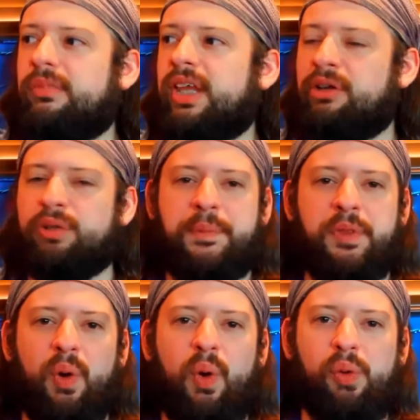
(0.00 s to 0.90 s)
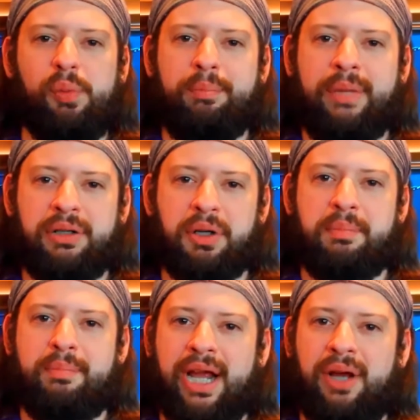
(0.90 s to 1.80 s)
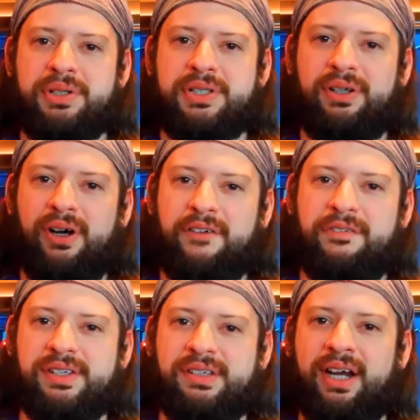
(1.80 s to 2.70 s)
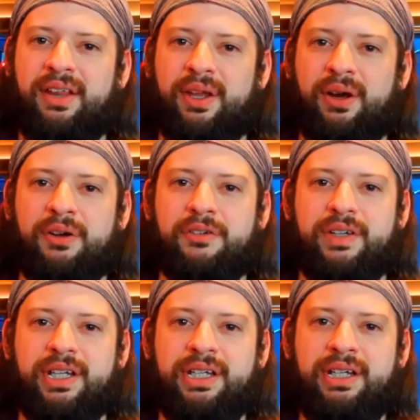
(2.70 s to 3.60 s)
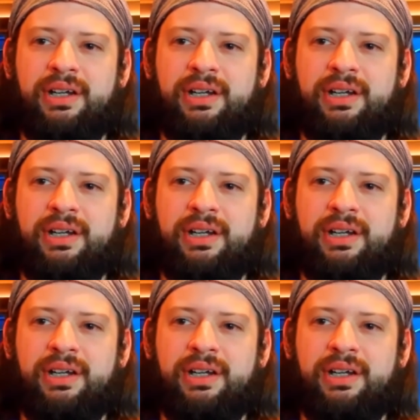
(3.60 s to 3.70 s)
It ripped the whole mirror mount off the side of the RV,